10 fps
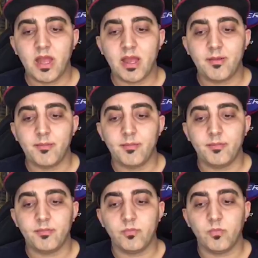
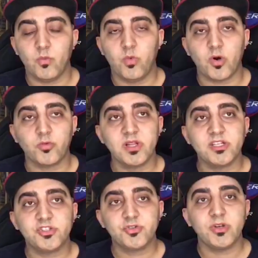um, what
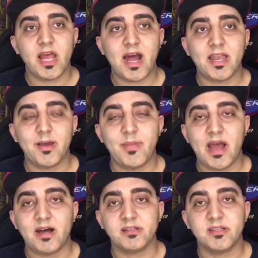really stood out
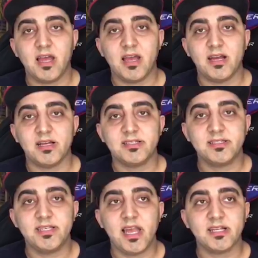about uh,
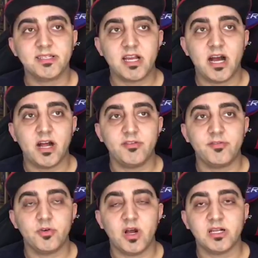CS cart
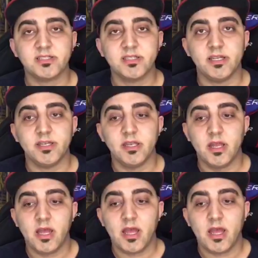for us and